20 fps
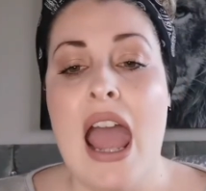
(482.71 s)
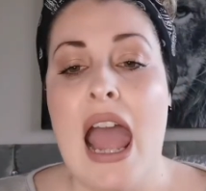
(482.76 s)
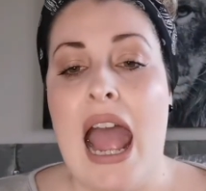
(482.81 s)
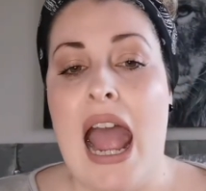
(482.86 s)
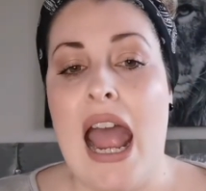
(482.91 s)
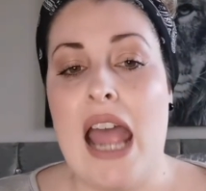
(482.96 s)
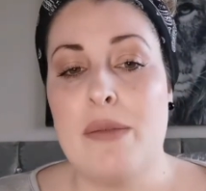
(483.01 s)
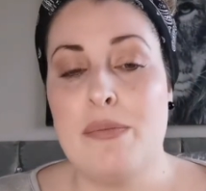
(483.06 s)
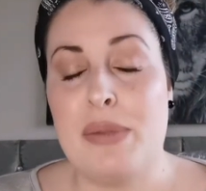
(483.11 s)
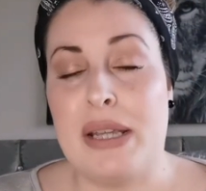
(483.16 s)

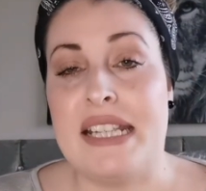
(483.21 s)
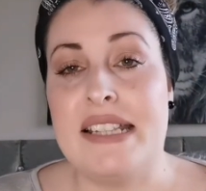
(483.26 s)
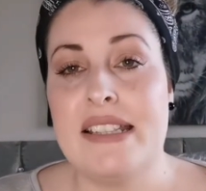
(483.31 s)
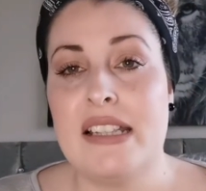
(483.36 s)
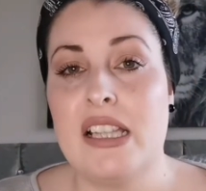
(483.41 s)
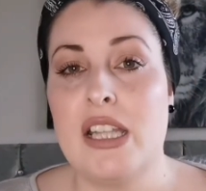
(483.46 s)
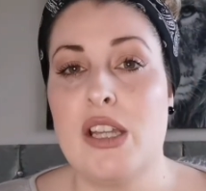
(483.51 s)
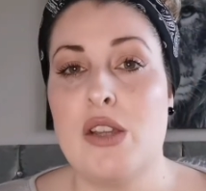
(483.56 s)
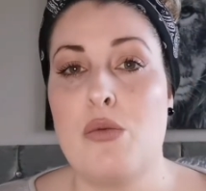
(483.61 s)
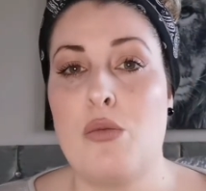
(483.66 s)
And
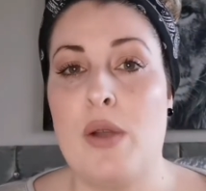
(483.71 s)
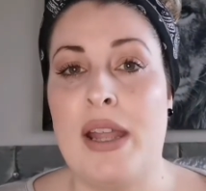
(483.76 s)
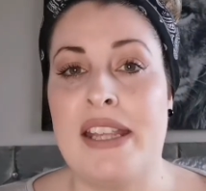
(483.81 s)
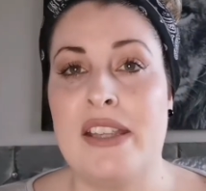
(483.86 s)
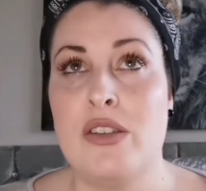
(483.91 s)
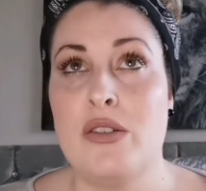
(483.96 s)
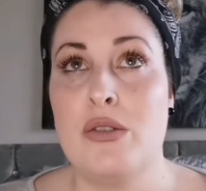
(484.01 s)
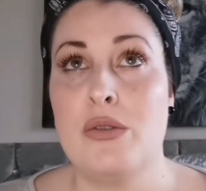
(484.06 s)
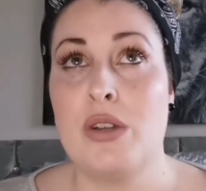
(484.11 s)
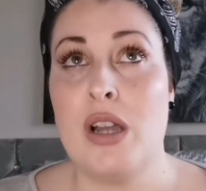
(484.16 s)
basically when
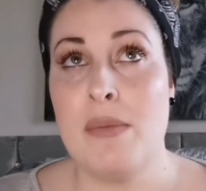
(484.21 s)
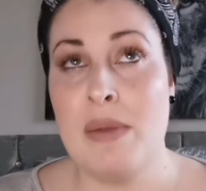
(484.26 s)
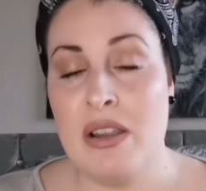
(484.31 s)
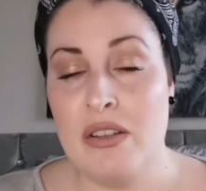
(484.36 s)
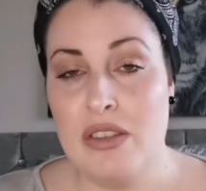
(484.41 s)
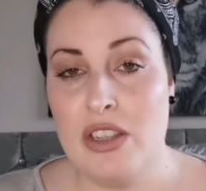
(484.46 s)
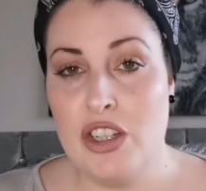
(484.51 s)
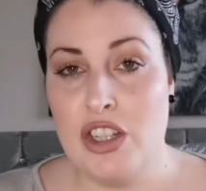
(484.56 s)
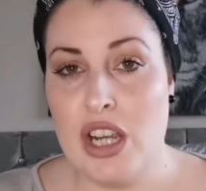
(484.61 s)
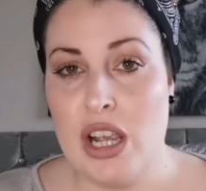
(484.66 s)
you come out of
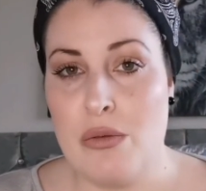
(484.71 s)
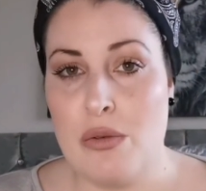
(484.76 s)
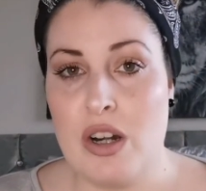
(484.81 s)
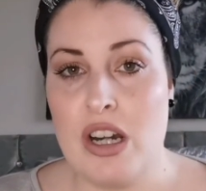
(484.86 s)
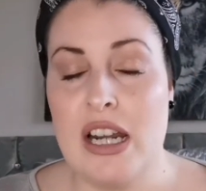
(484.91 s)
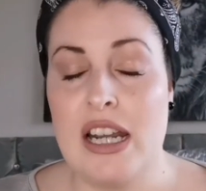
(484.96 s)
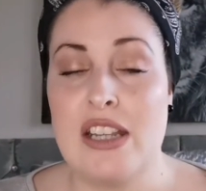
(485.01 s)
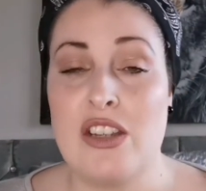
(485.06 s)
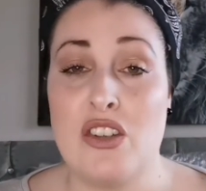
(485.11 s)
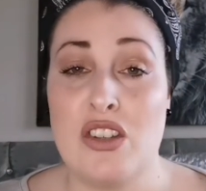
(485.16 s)
the shower
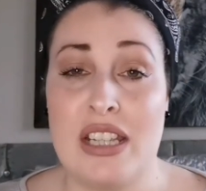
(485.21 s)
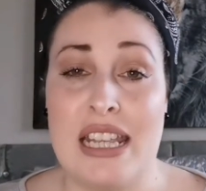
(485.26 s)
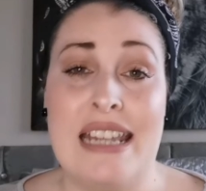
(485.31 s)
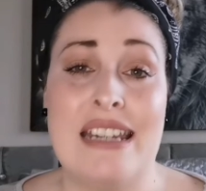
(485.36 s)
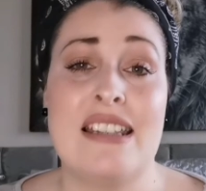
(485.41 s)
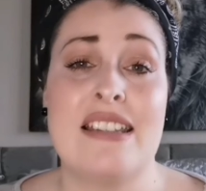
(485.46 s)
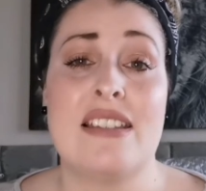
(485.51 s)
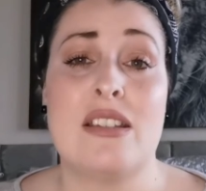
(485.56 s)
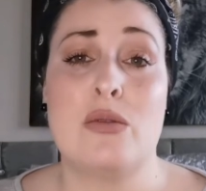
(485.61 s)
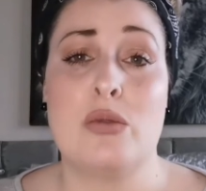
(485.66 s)
and your skin is
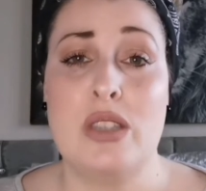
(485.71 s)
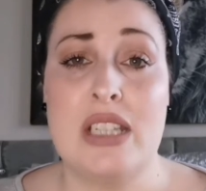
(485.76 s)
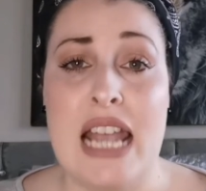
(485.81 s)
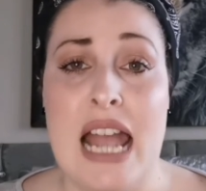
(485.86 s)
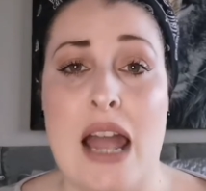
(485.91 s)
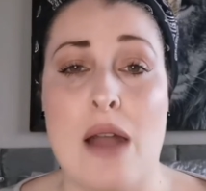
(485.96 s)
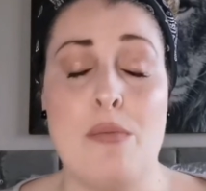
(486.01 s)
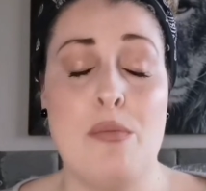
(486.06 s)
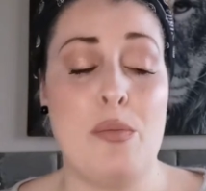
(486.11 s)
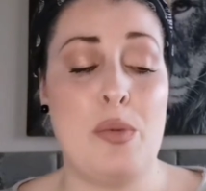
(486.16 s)
still
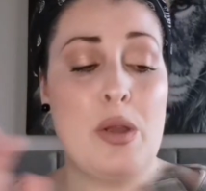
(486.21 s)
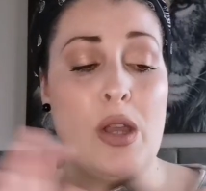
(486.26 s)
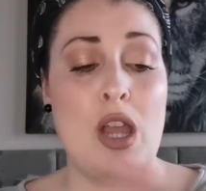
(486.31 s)
damp,